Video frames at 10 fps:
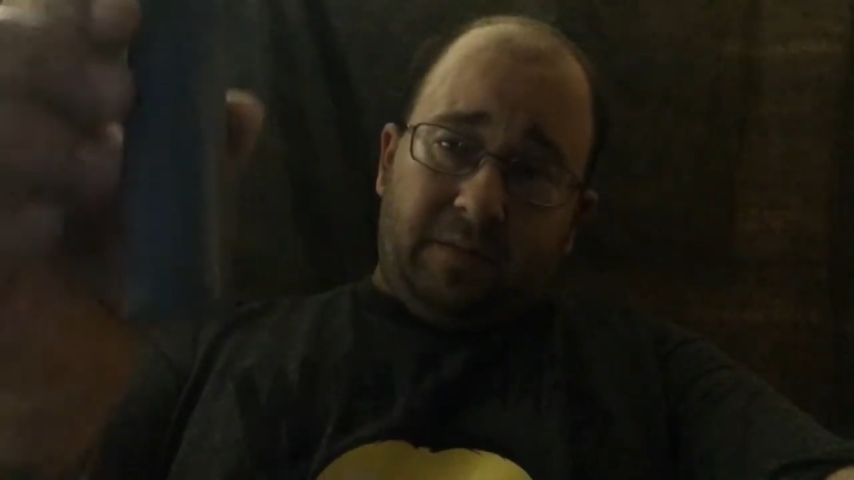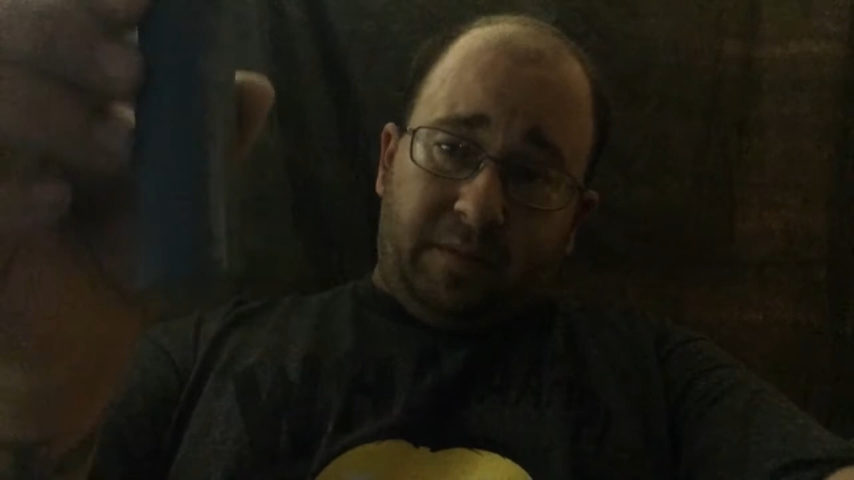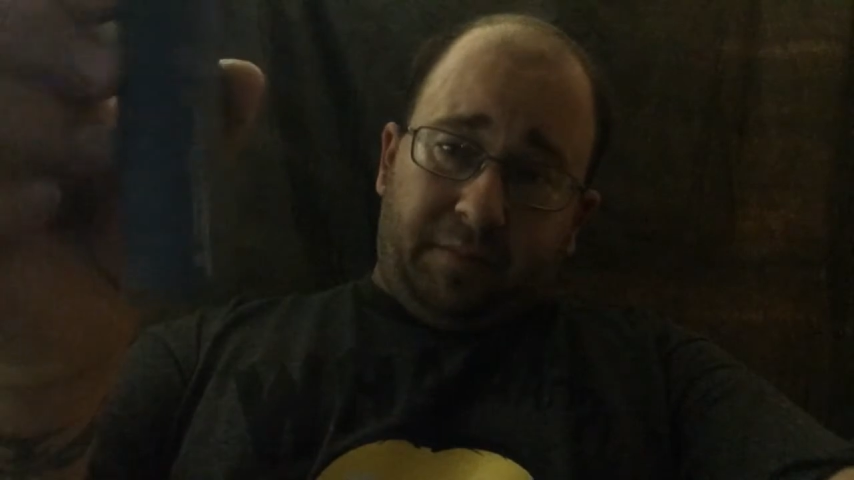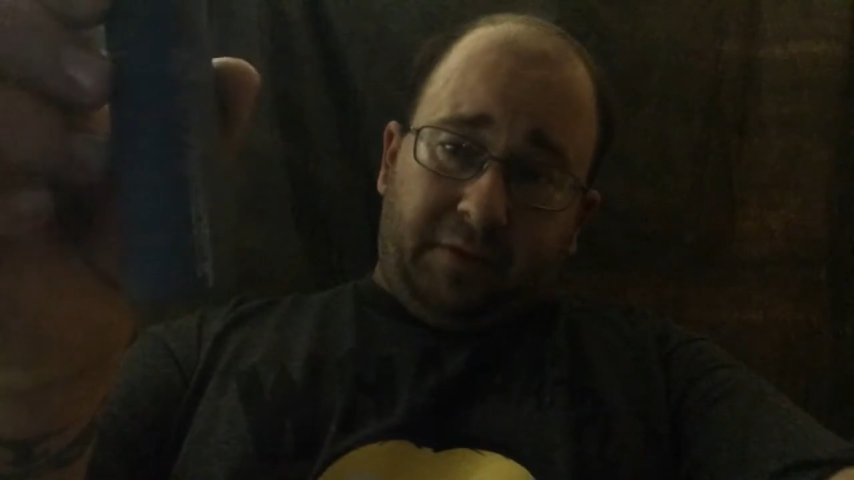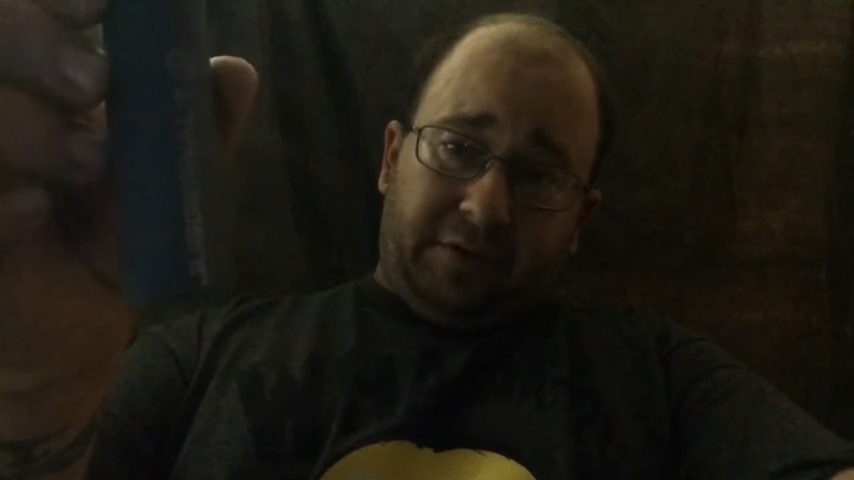
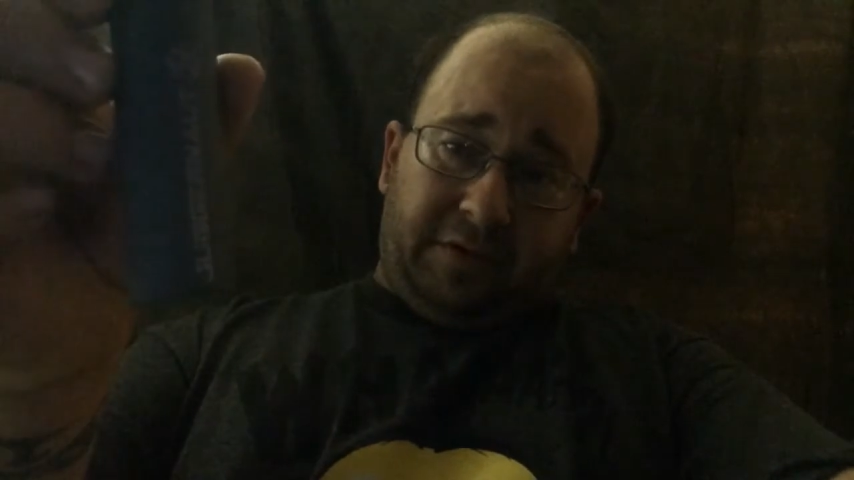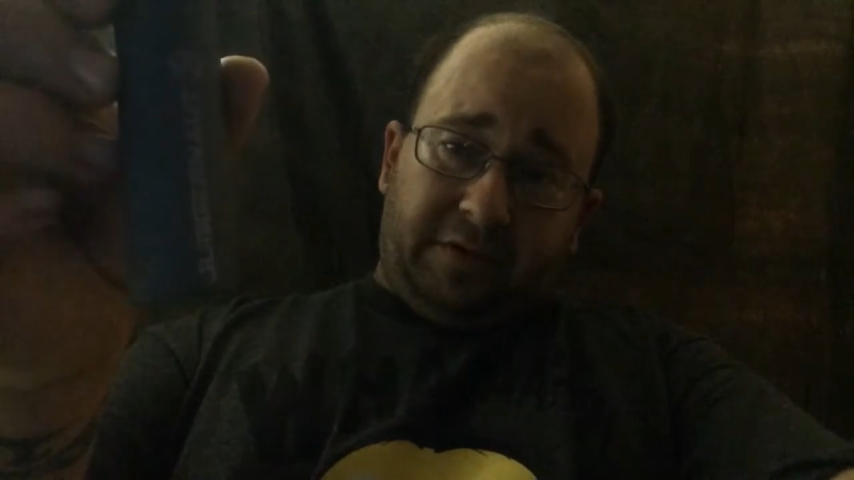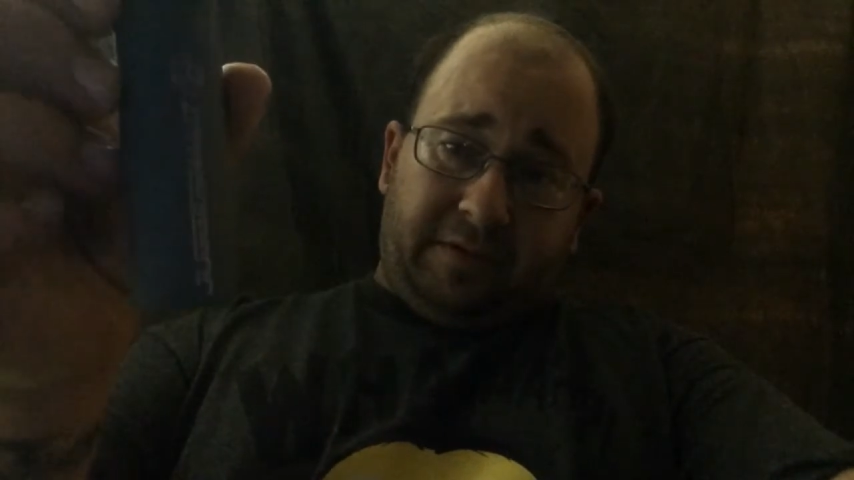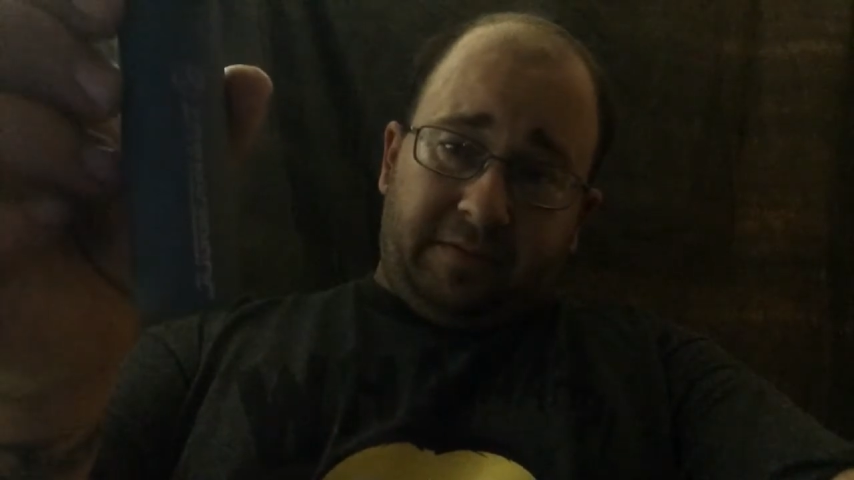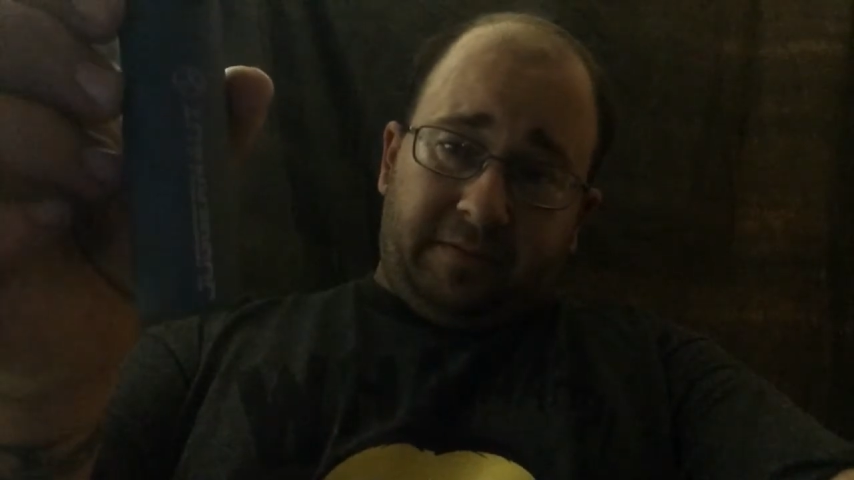we purchased.